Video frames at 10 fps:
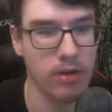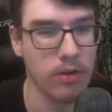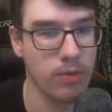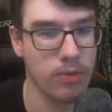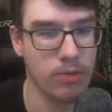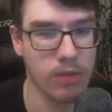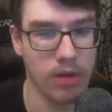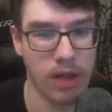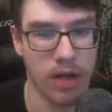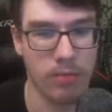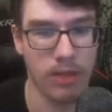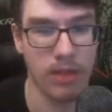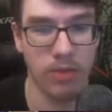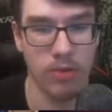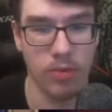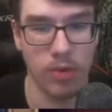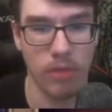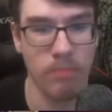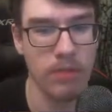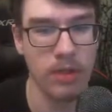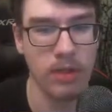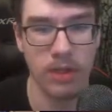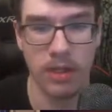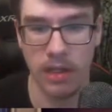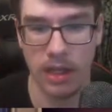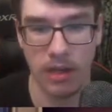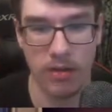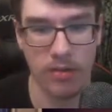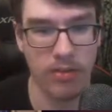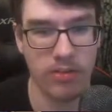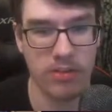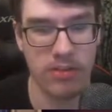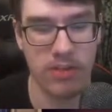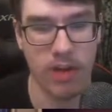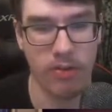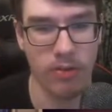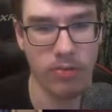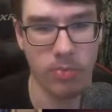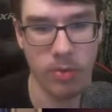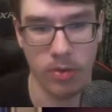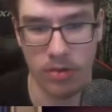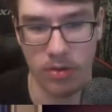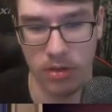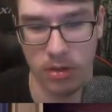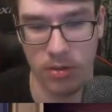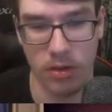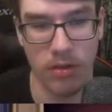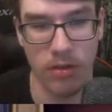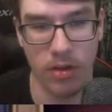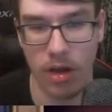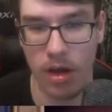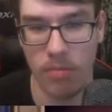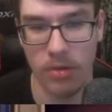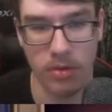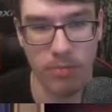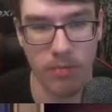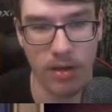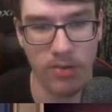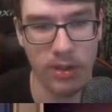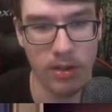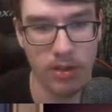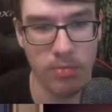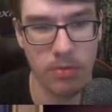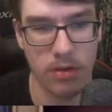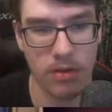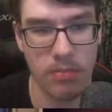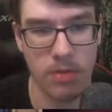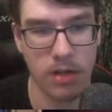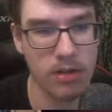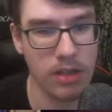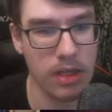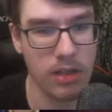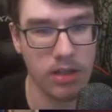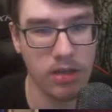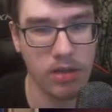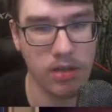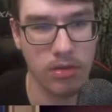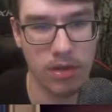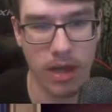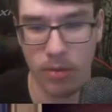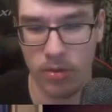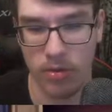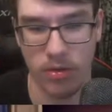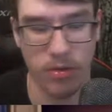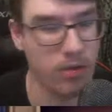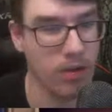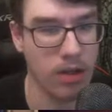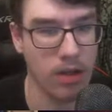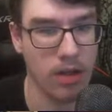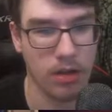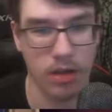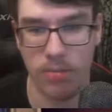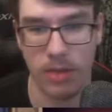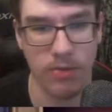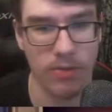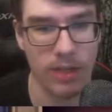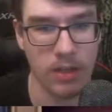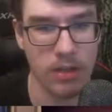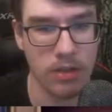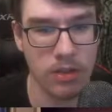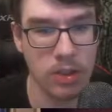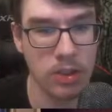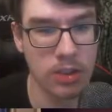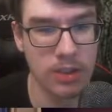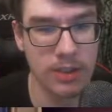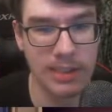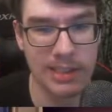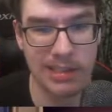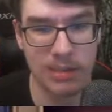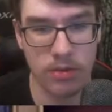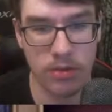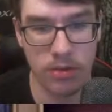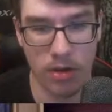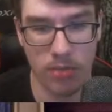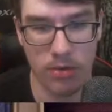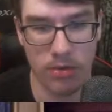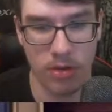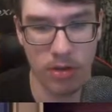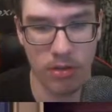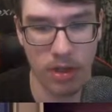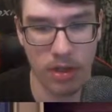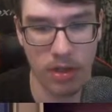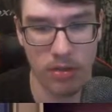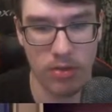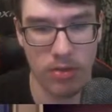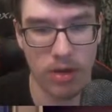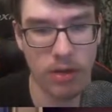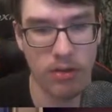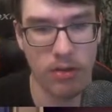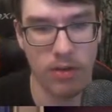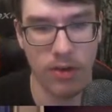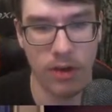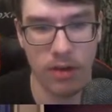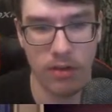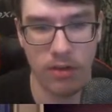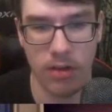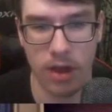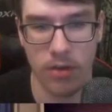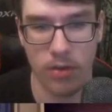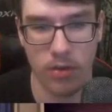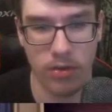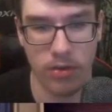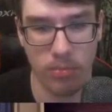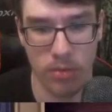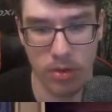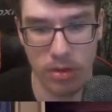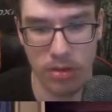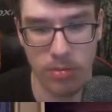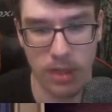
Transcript: which would allow me to um, get a 7th Poisoner unit up on my field, but apparently that wasn't uh, gonna be a thing. So I'm just gonna quickly try and see if I can cycle some more HP